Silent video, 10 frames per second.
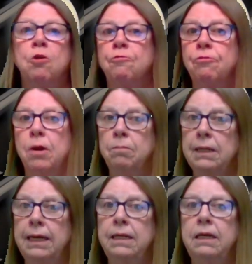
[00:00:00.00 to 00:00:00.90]
From
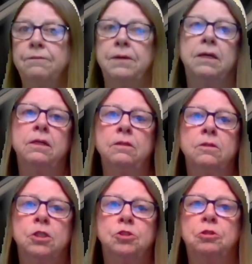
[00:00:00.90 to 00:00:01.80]
late evening
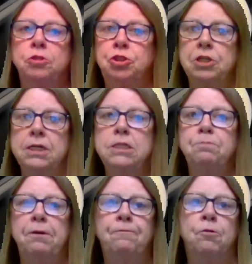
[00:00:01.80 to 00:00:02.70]
to
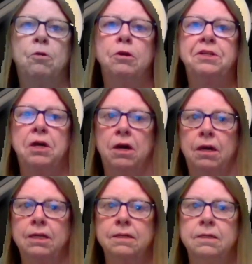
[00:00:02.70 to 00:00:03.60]
just before dawn,